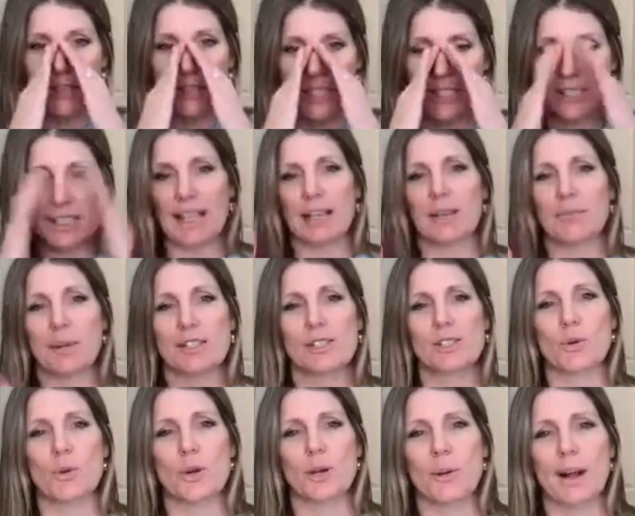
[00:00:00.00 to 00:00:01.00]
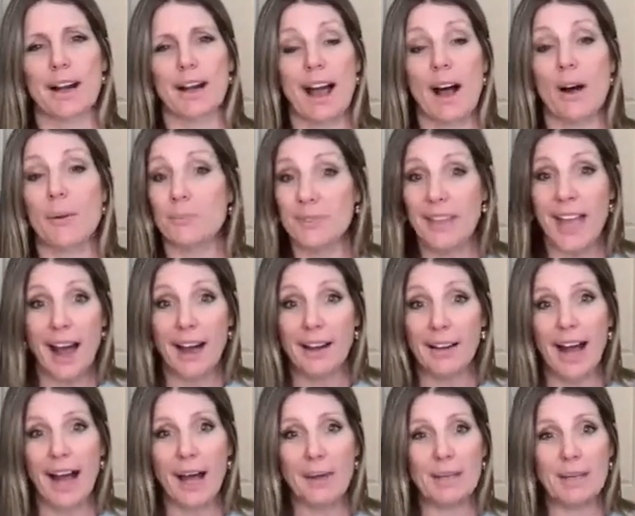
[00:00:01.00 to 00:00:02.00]
she's saying my story right now. Yeah,
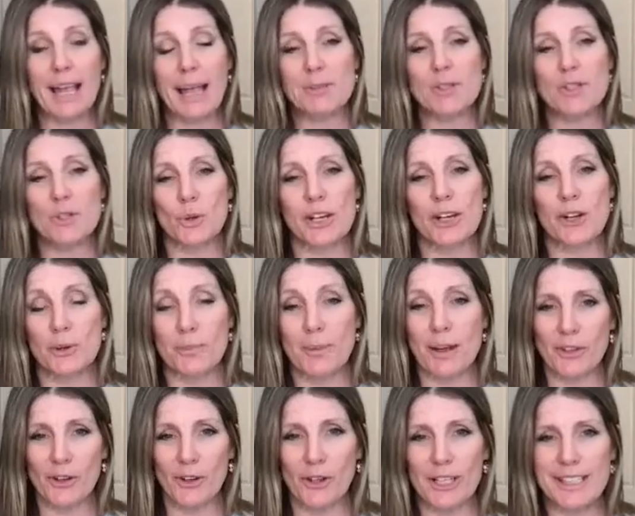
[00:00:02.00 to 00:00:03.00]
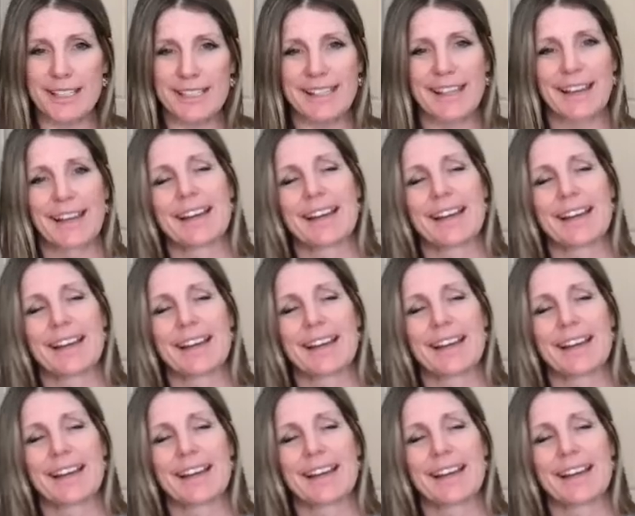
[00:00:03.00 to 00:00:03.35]
I became a drinker in my 30s.